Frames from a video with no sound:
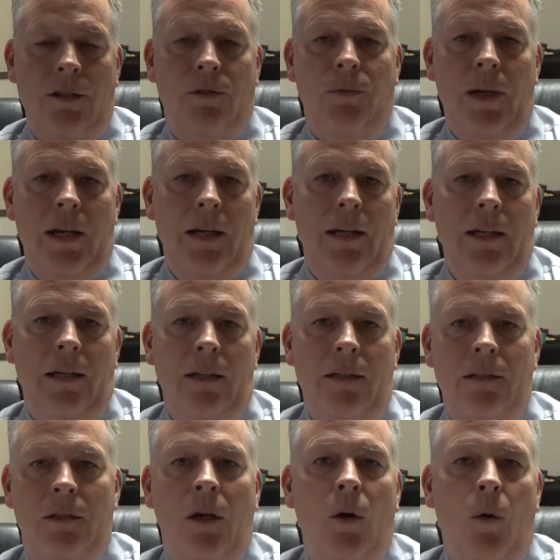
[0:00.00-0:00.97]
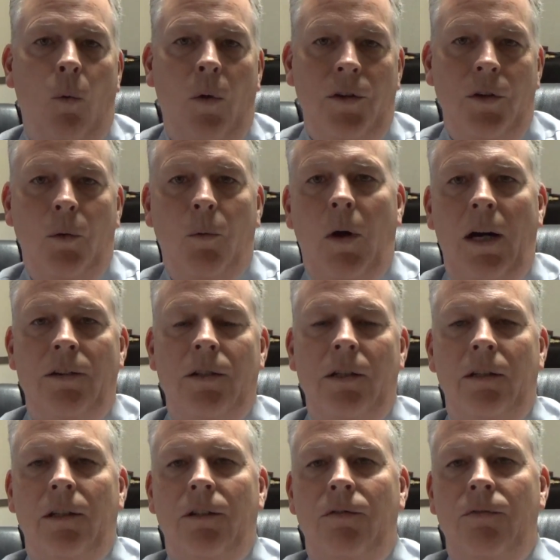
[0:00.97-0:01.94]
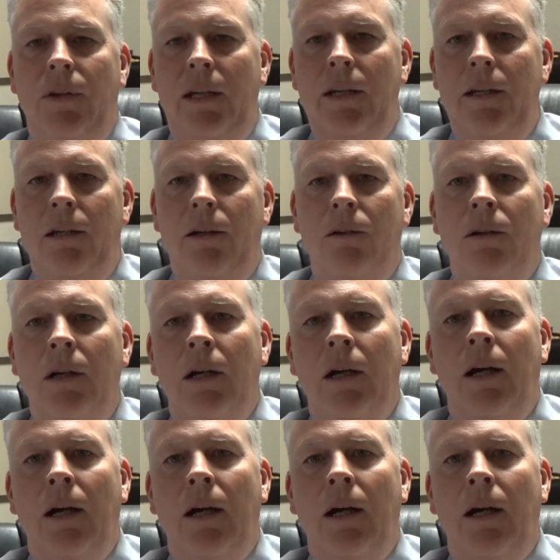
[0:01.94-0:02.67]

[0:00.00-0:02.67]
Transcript: rate is when you're watching this video.